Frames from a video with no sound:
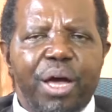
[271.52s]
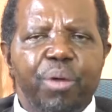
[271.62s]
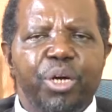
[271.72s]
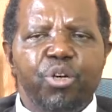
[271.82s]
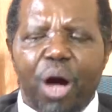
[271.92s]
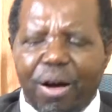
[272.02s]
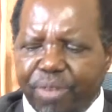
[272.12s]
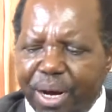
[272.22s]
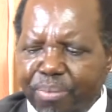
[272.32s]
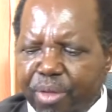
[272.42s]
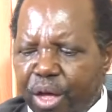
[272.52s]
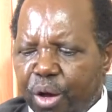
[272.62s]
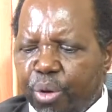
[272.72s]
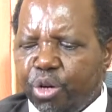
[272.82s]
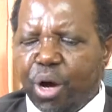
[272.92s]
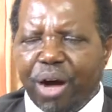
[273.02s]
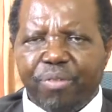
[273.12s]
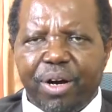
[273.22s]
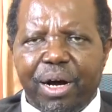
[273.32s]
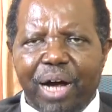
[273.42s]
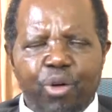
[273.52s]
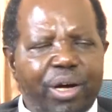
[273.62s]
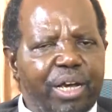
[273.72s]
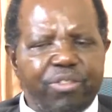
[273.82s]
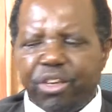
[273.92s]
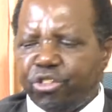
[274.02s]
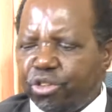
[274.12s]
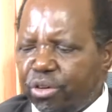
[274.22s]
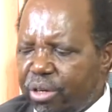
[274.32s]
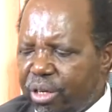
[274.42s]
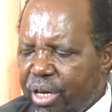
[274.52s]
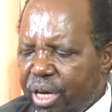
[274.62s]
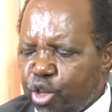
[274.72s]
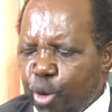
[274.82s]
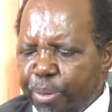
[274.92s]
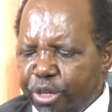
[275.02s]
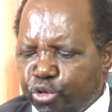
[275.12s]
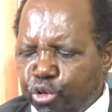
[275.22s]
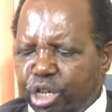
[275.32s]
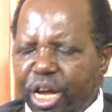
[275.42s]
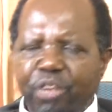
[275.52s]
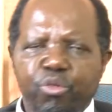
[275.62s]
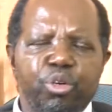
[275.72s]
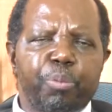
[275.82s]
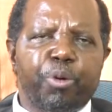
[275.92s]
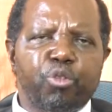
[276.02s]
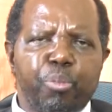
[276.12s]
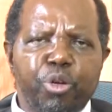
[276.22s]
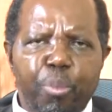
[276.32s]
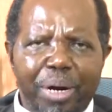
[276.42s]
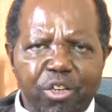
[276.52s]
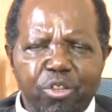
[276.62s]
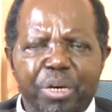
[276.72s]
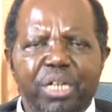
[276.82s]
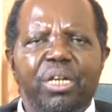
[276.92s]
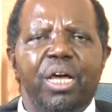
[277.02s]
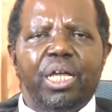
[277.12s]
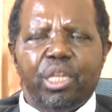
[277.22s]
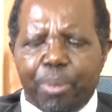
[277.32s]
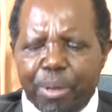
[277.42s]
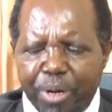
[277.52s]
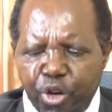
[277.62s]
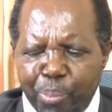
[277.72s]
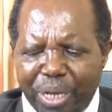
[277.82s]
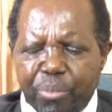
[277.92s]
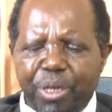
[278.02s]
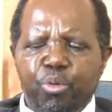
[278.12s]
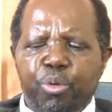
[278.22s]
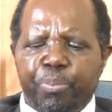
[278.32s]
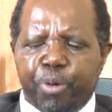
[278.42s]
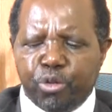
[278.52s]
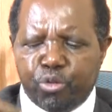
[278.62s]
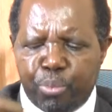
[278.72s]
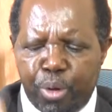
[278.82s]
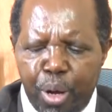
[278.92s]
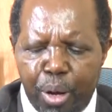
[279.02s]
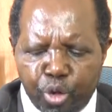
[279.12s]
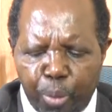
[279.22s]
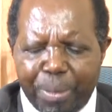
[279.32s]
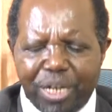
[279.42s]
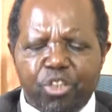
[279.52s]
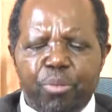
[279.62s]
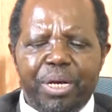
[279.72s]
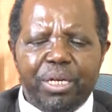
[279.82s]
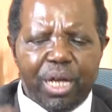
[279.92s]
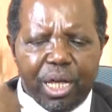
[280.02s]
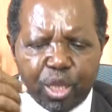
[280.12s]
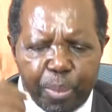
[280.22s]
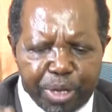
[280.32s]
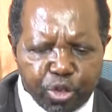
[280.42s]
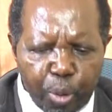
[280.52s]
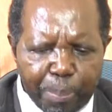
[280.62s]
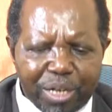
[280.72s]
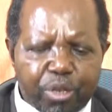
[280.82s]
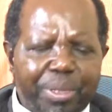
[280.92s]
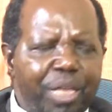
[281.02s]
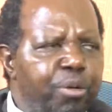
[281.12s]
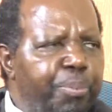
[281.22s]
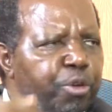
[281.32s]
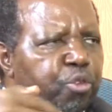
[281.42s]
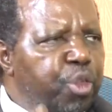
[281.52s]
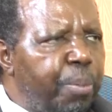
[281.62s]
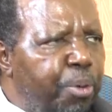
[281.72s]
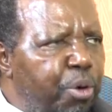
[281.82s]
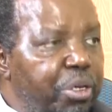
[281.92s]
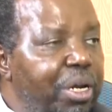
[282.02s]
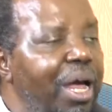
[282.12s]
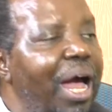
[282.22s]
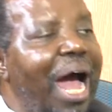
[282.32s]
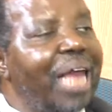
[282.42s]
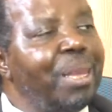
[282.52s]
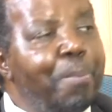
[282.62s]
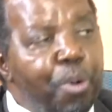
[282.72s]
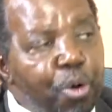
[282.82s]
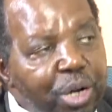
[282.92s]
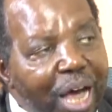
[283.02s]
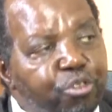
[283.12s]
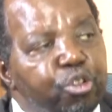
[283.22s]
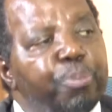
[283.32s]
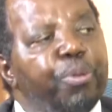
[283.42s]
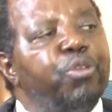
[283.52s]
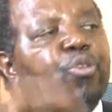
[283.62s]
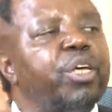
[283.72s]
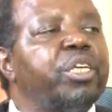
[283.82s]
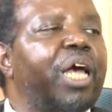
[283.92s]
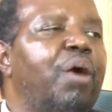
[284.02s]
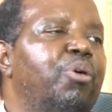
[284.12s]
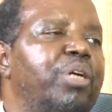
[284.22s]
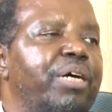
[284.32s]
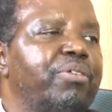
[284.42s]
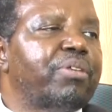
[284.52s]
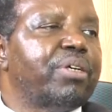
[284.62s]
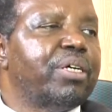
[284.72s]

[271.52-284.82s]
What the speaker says: when you have an organization, there will be juniors who report to middle management, there will be middle management who report to top management, there will be top management that reports to the board, and the board has to report to the shareholders.